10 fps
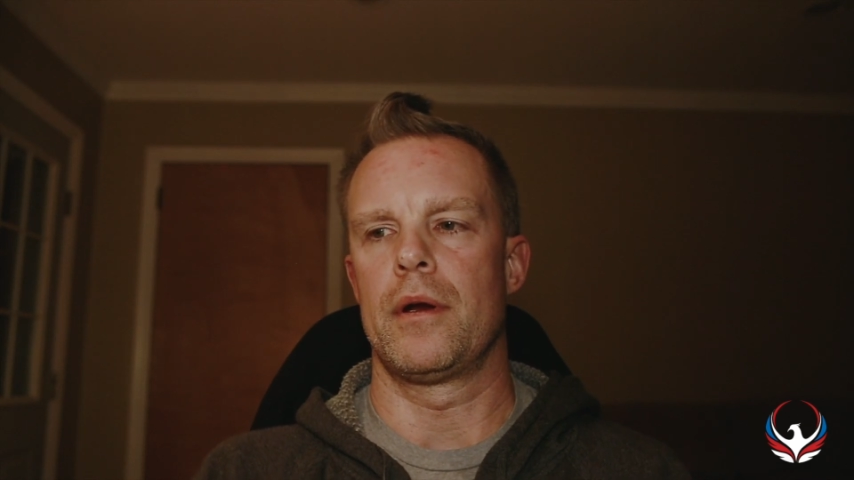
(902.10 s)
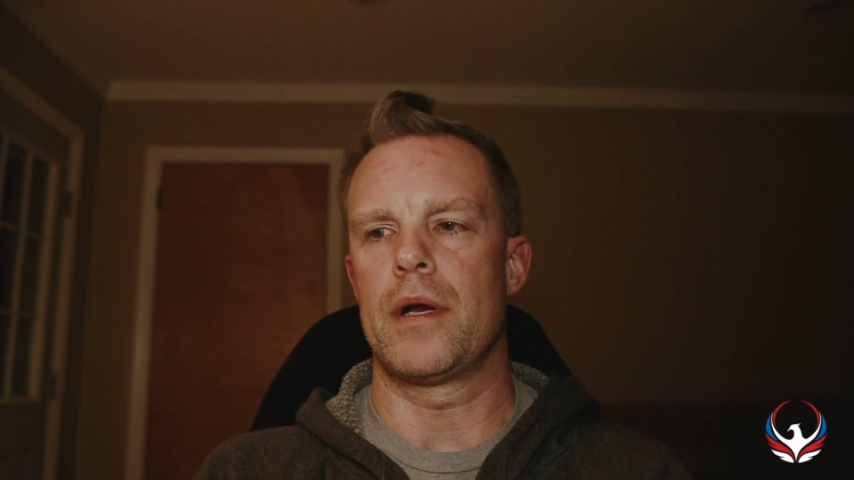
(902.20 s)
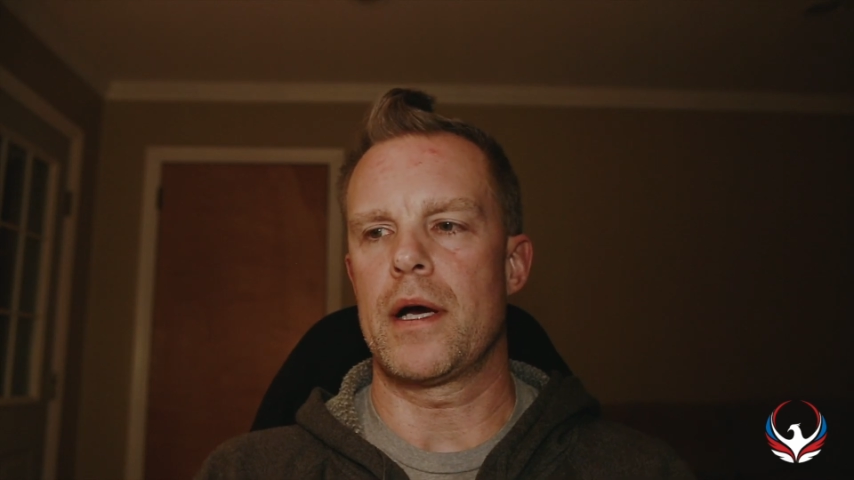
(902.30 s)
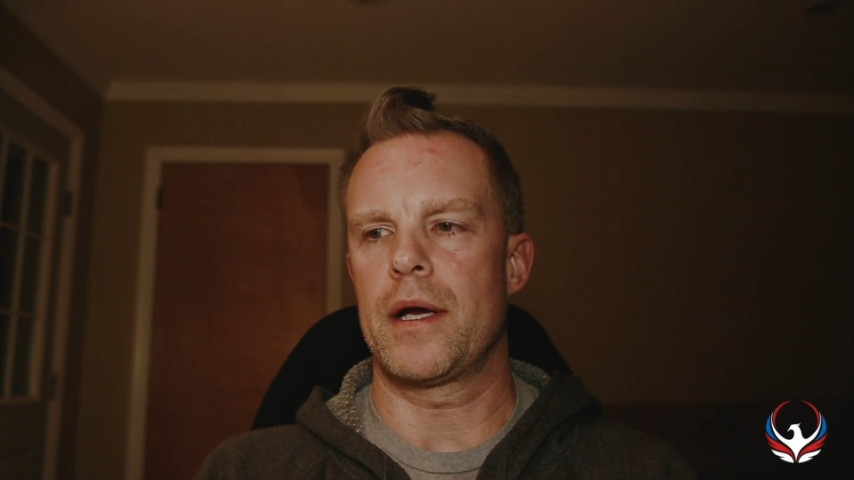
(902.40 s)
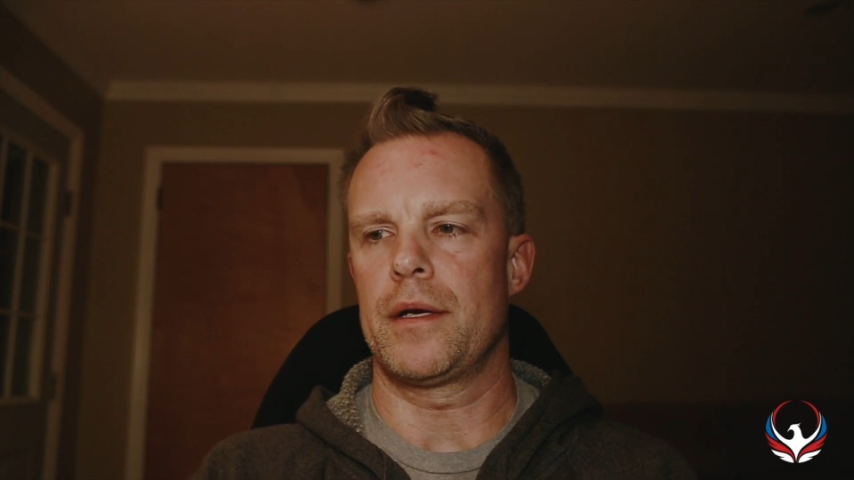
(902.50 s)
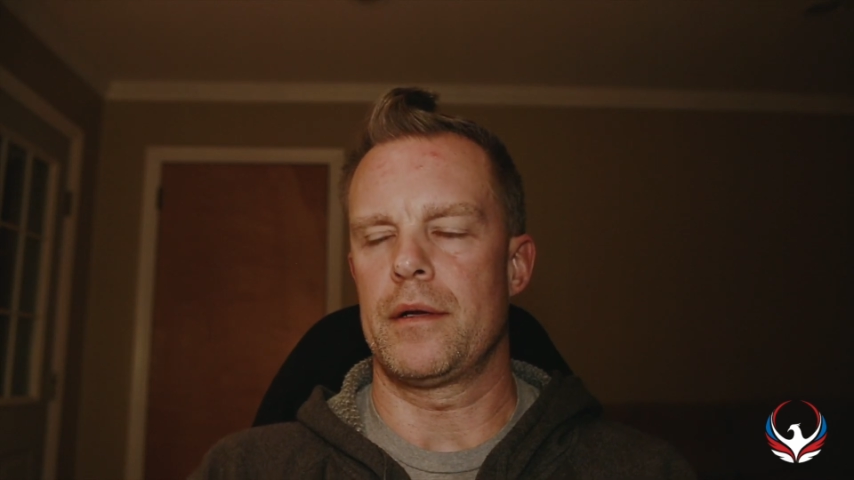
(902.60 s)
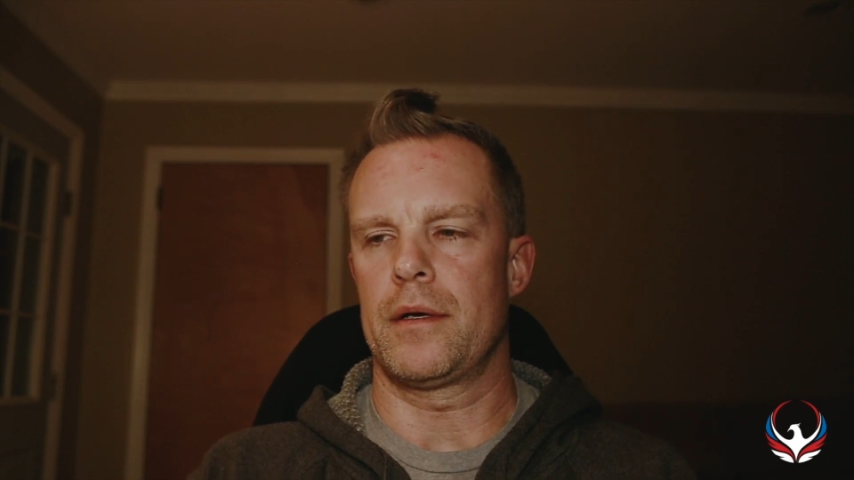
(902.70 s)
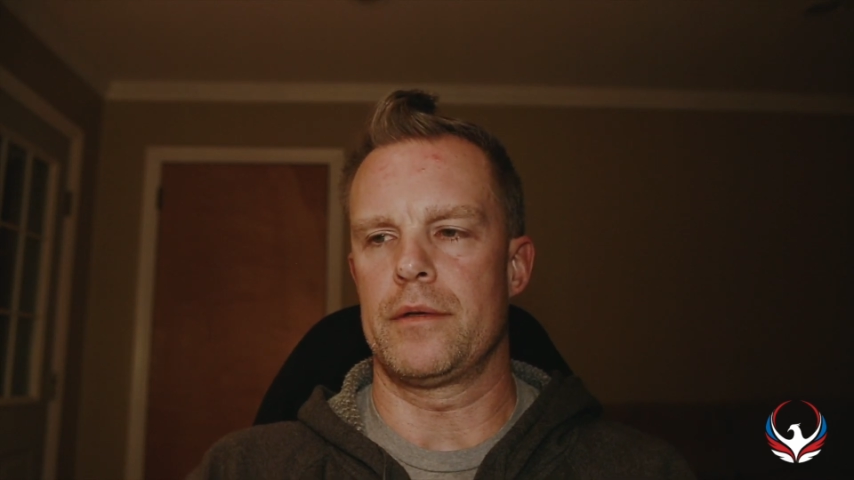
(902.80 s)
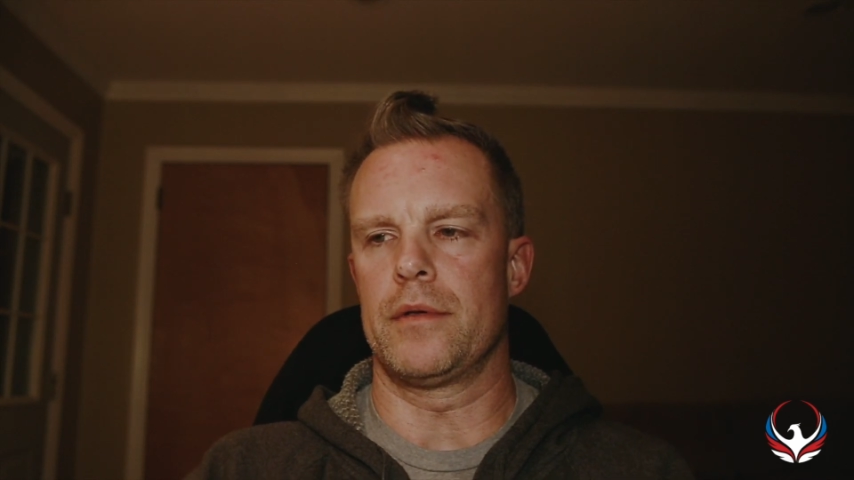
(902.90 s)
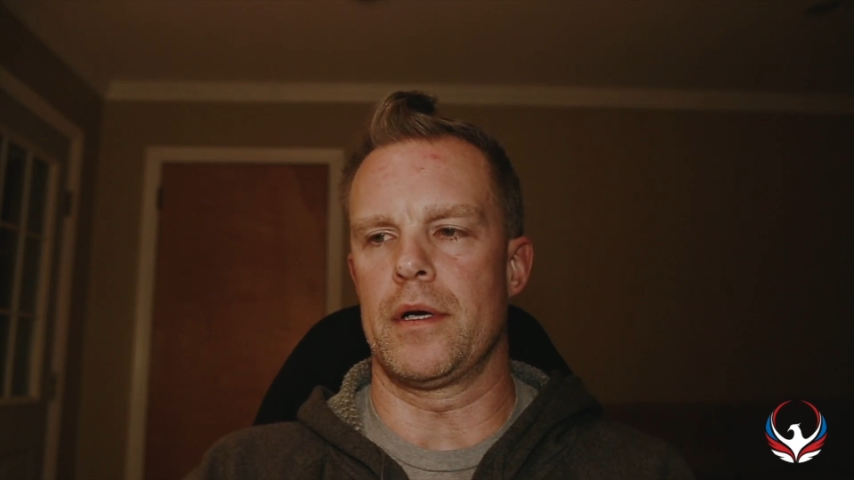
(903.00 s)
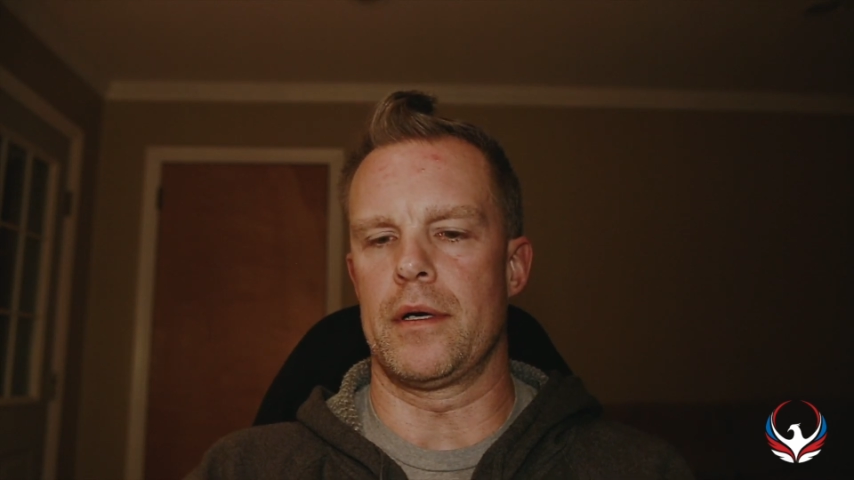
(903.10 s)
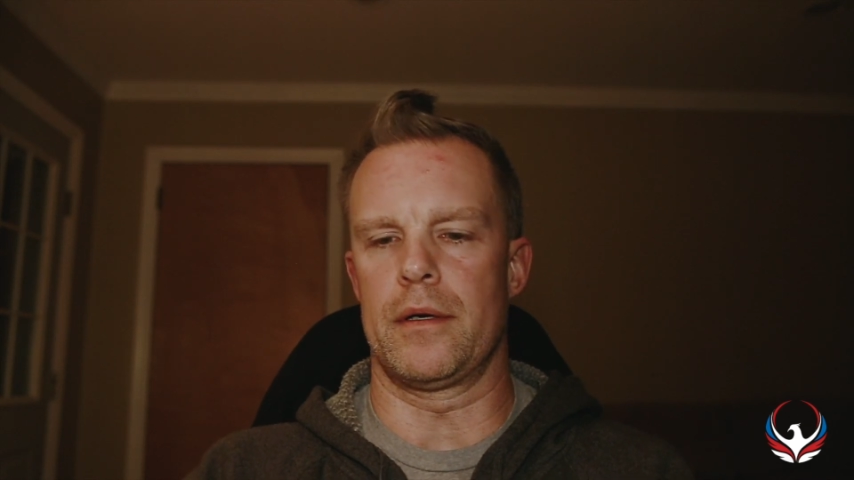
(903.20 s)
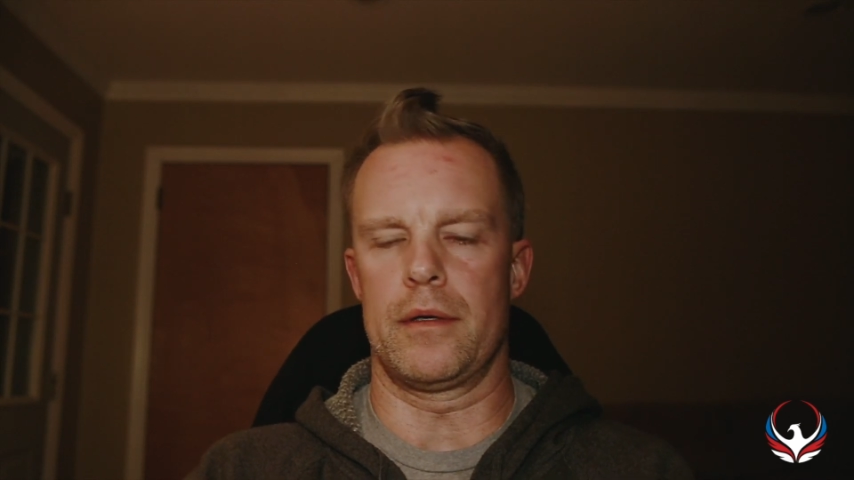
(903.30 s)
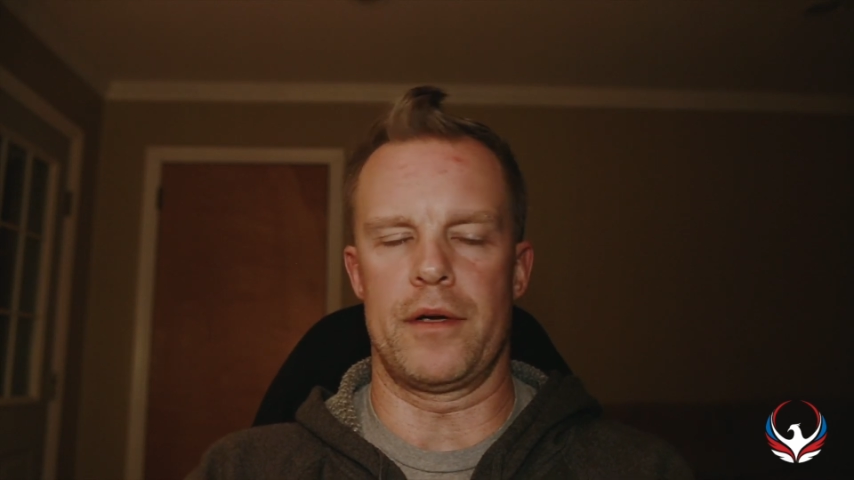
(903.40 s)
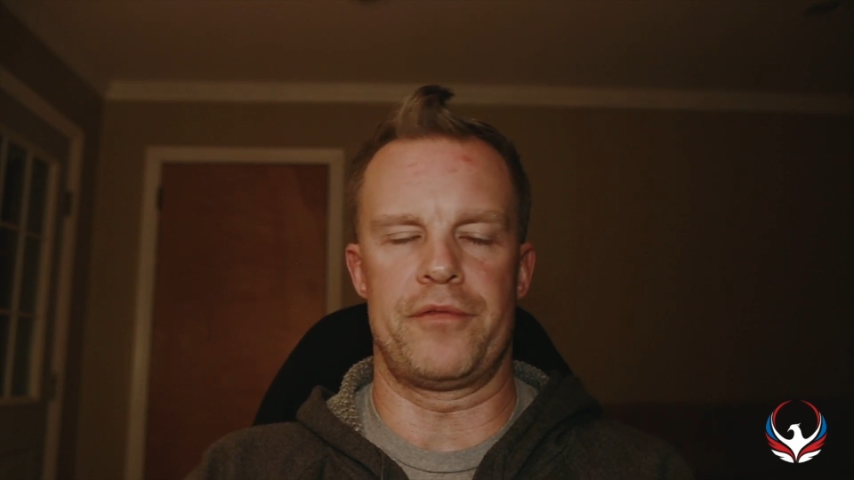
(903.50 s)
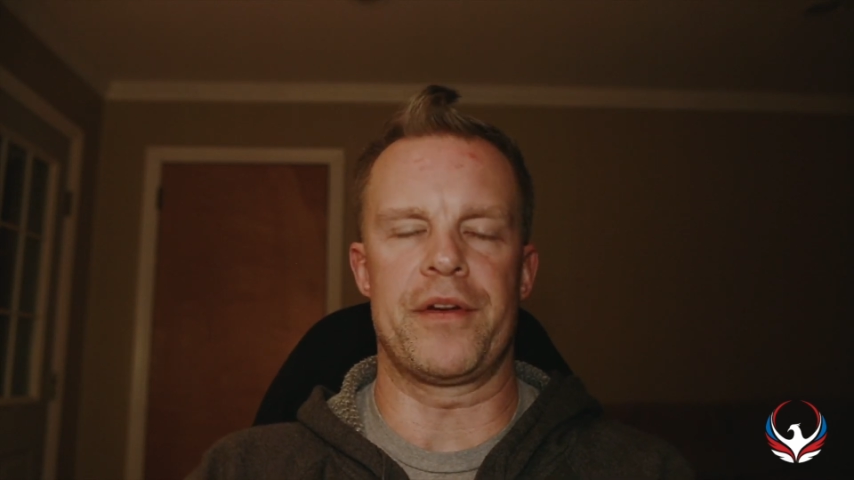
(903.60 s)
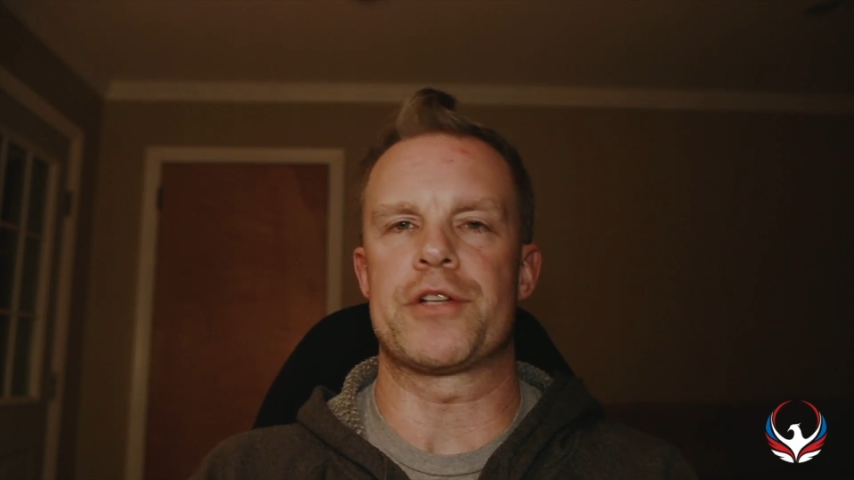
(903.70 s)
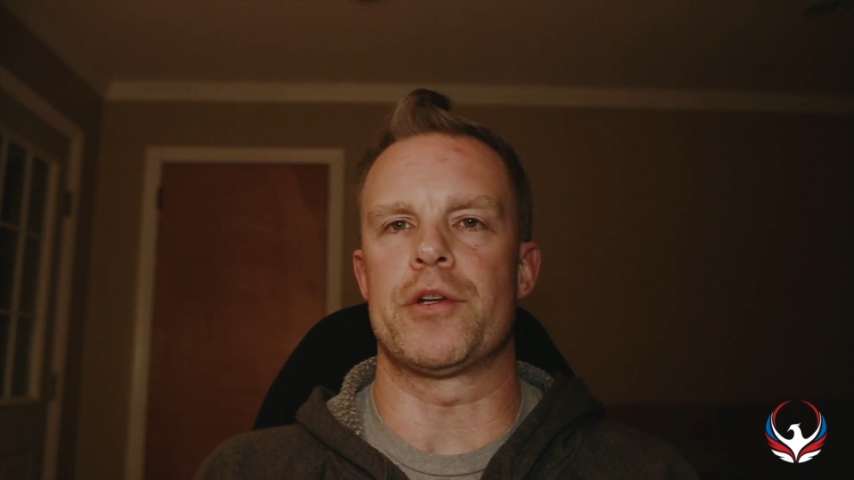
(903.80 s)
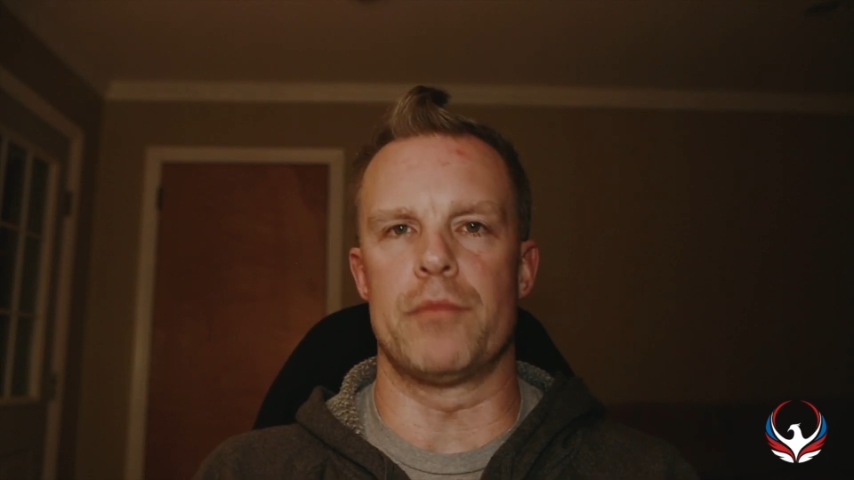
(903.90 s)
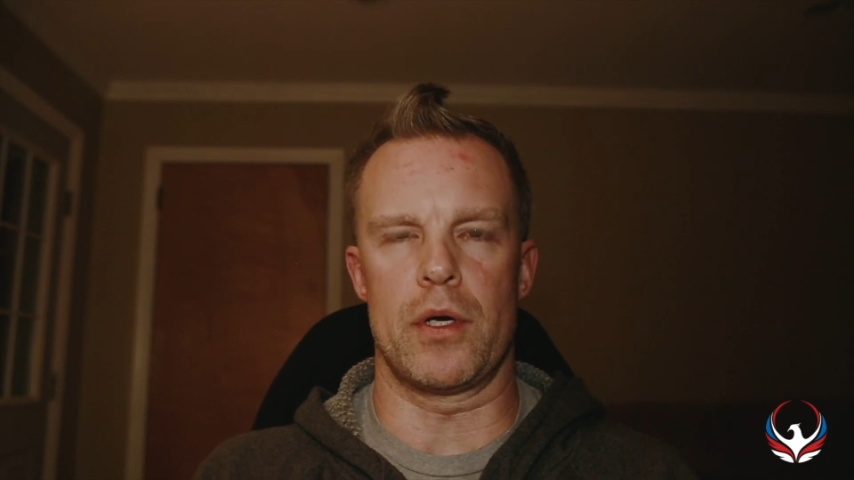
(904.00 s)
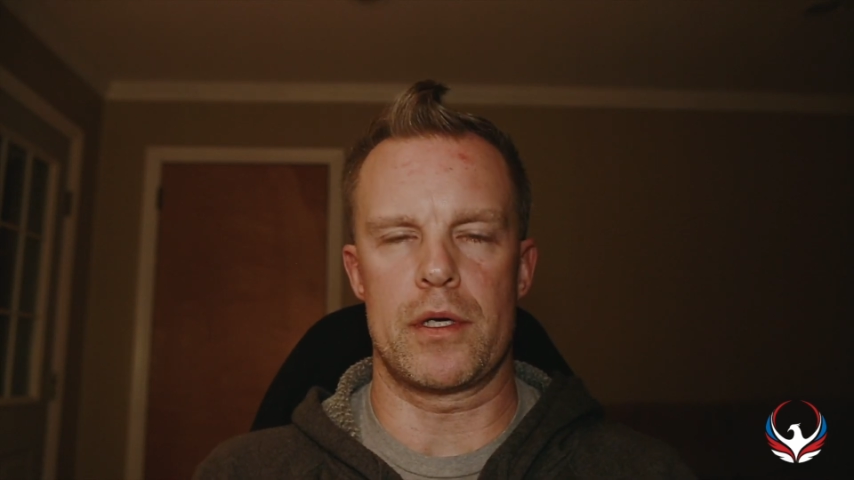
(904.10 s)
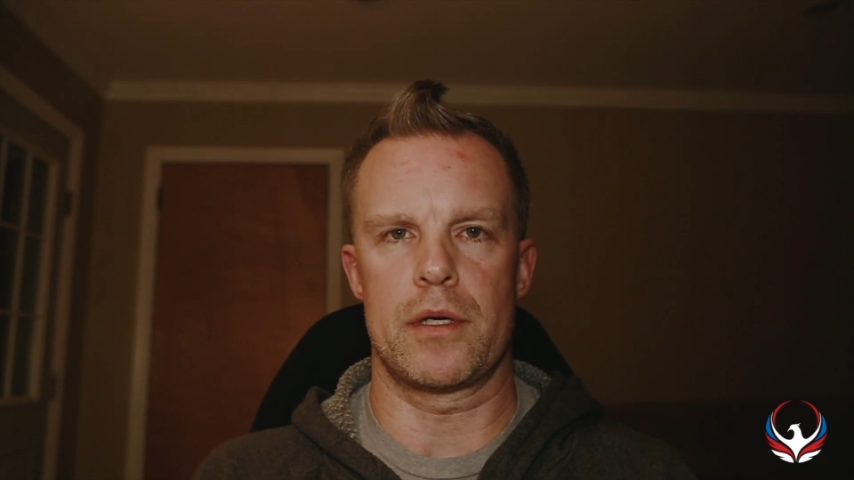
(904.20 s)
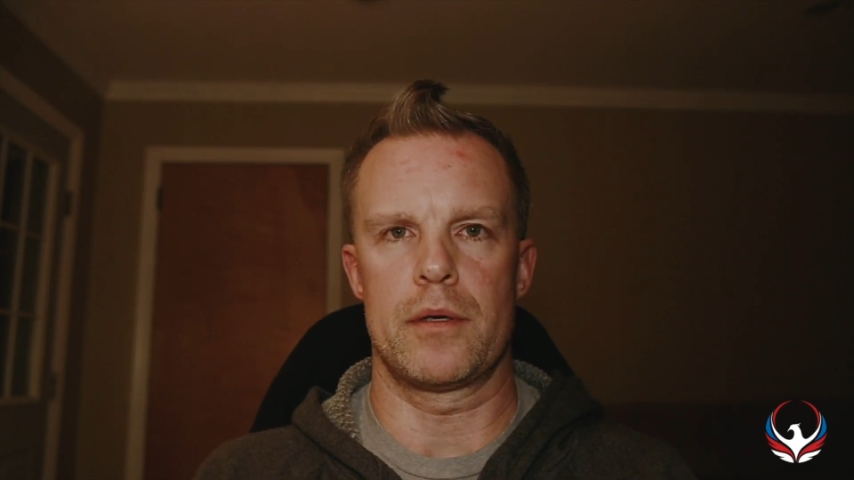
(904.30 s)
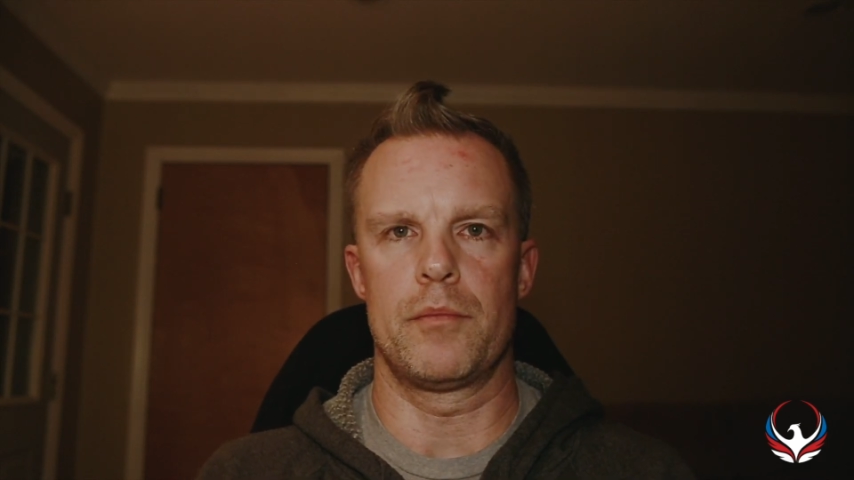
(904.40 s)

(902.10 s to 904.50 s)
not a fiction book,